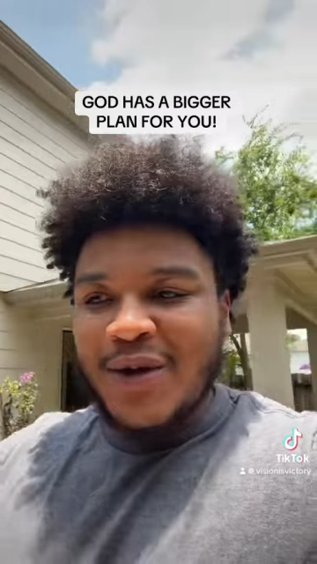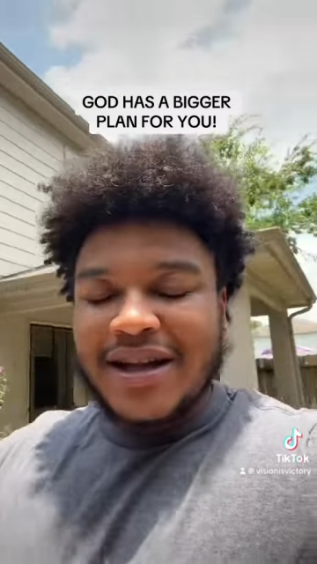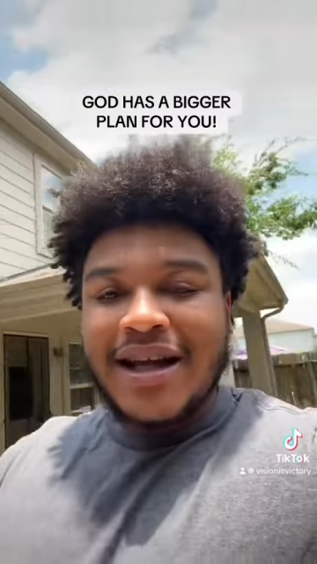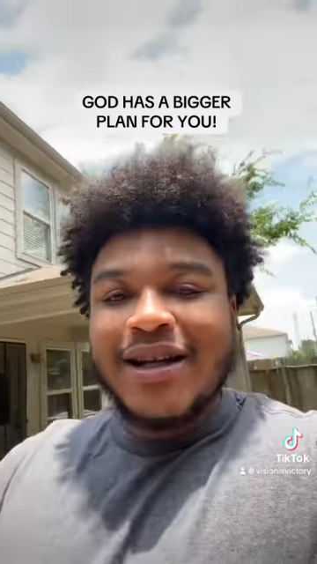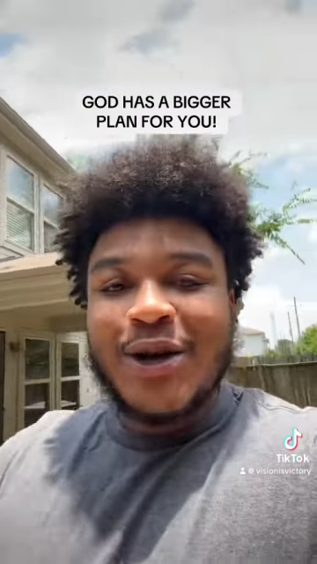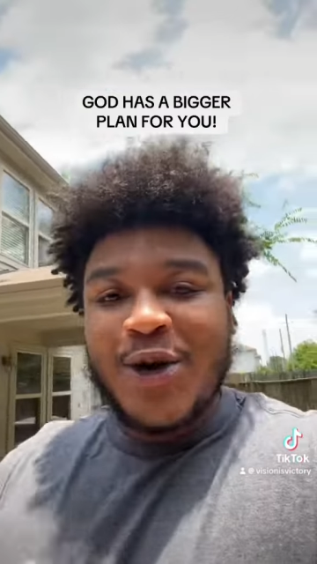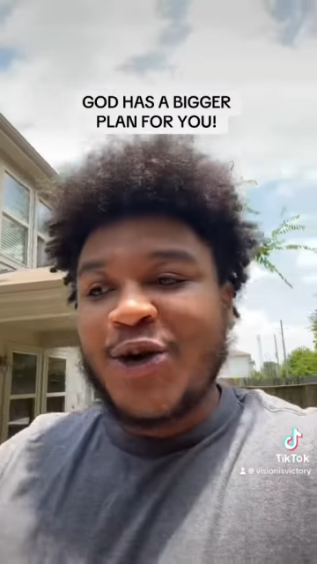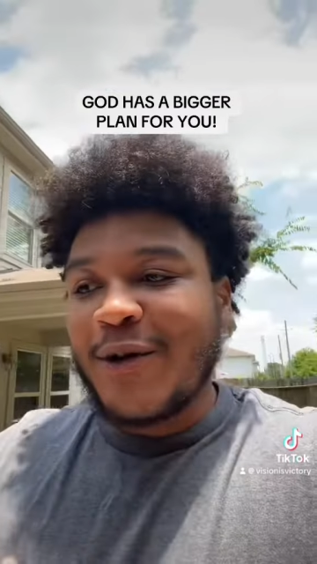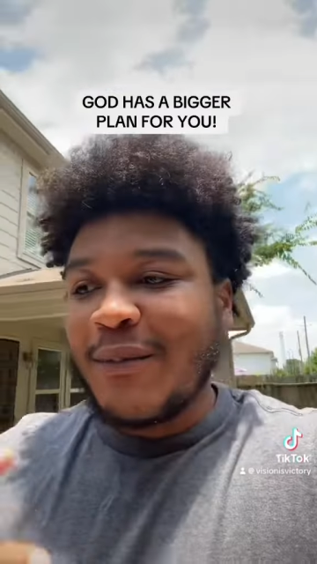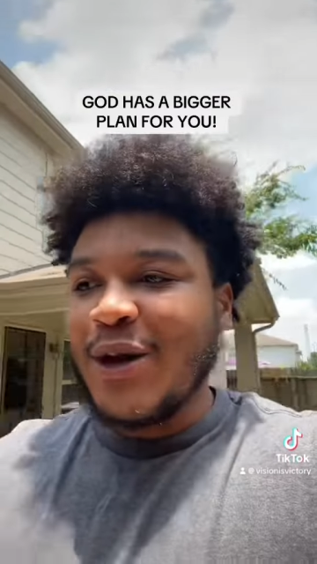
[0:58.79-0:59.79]
the unknown
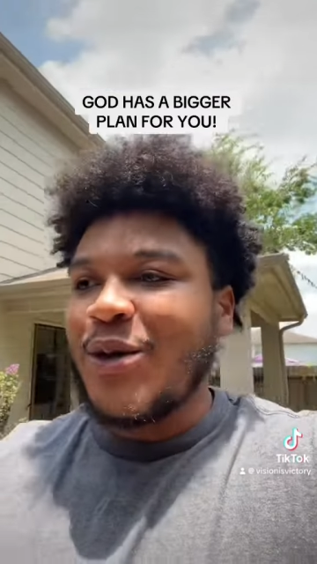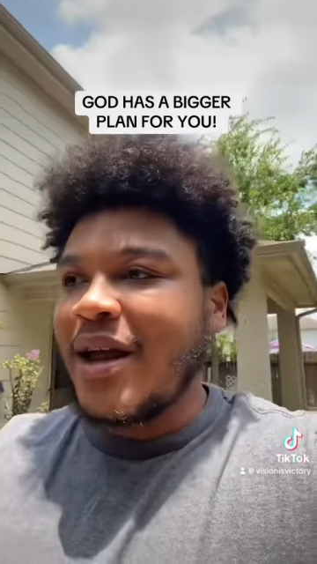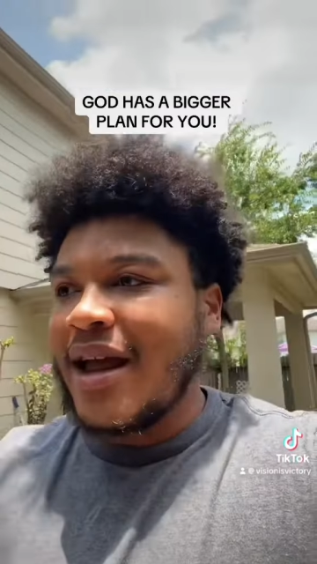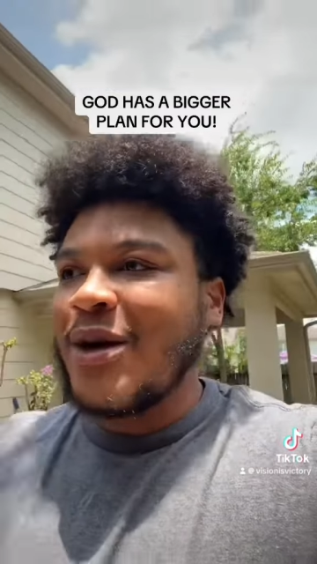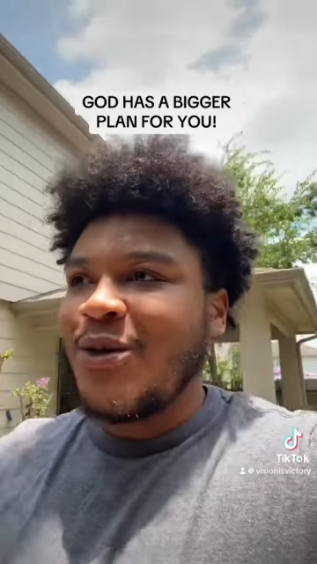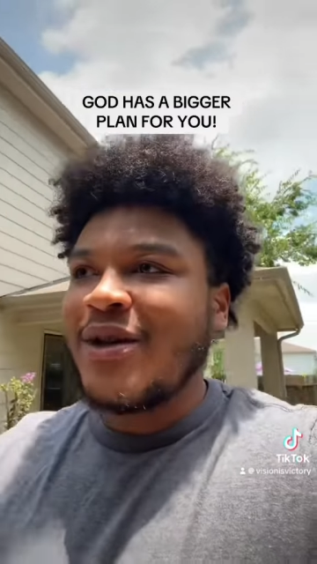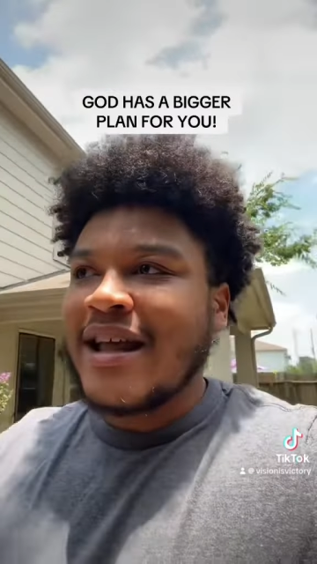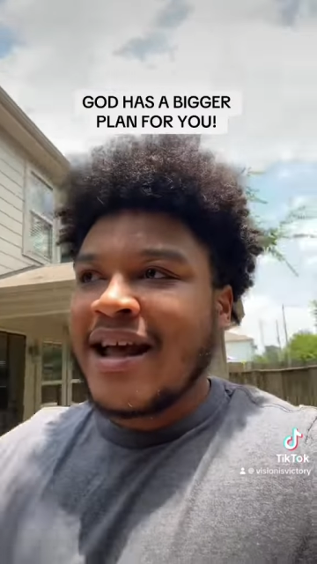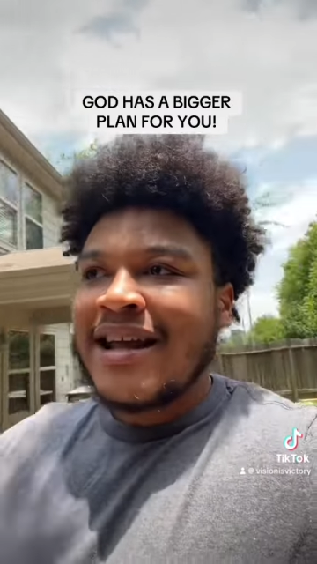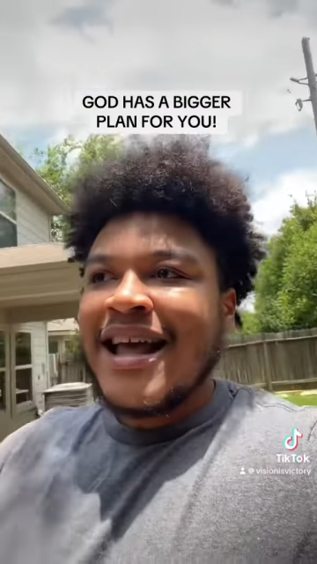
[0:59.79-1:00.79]
and be okay with that